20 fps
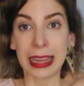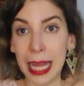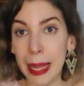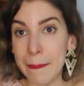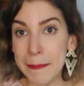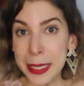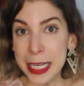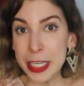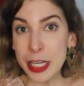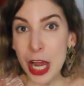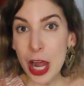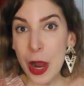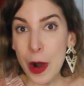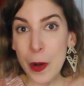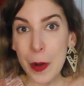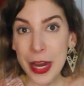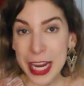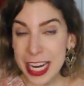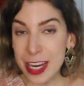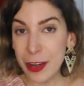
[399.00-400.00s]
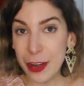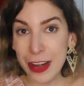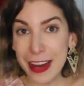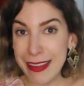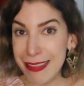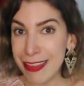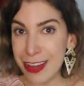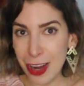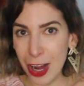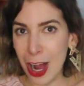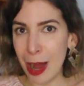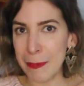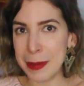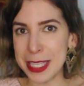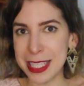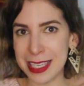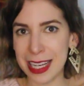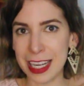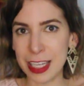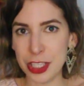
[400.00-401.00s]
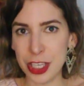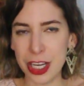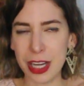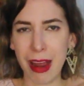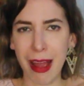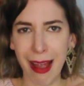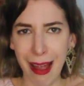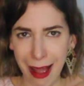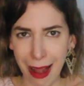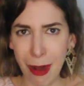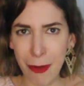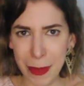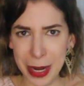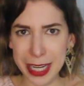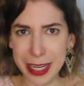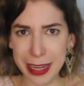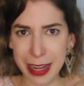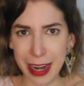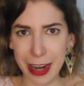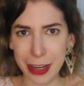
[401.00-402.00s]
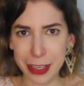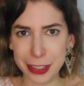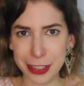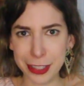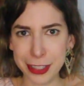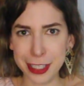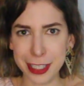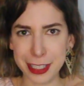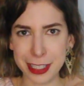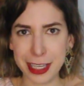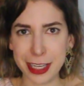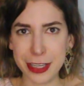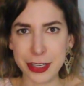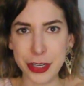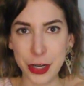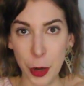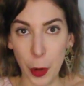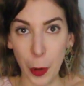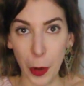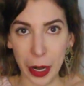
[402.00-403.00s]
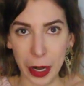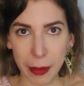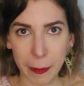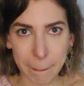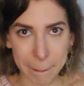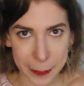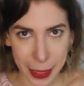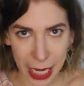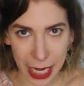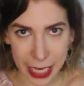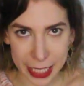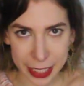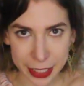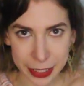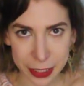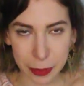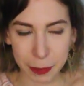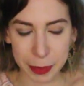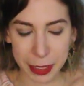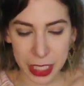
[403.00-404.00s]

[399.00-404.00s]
let me know here in the comment section how many characters is in your bio,